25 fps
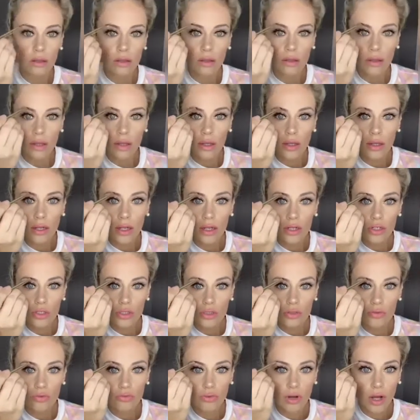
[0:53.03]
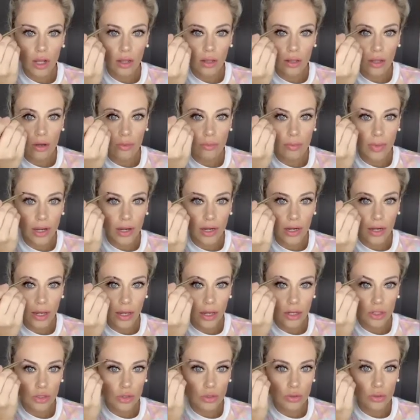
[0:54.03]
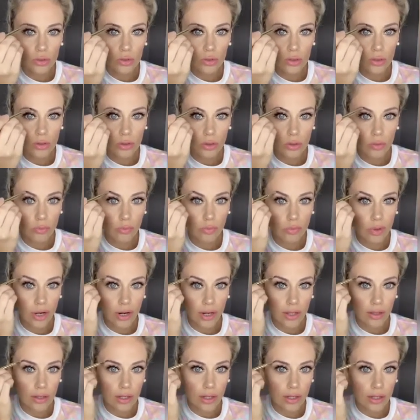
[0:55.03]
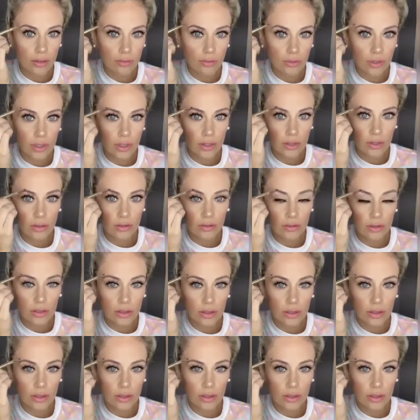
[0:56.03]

And I just follow my natural brow line when I do this.